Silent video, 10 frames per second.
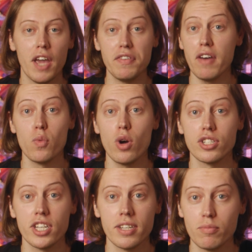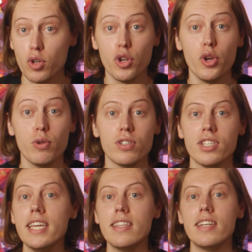If you haven't watched it, good news,
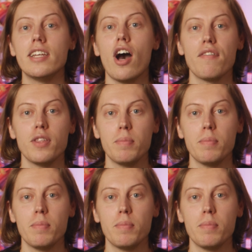neither did half